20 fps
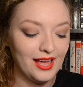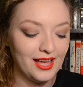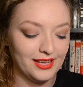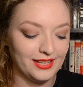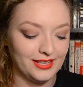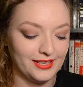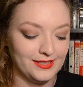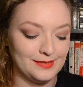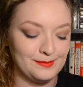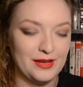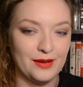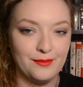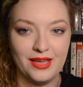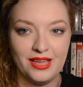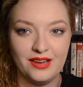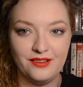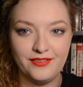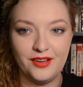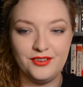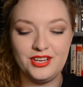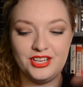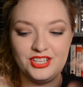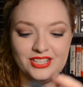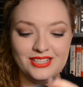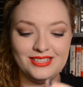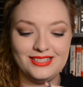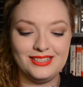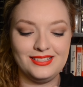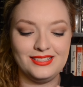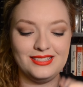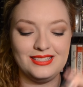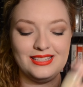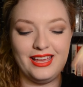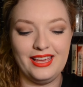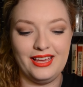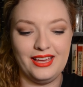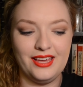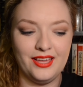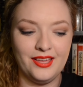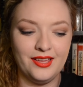because my main foundation, because this is
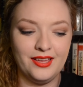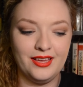like,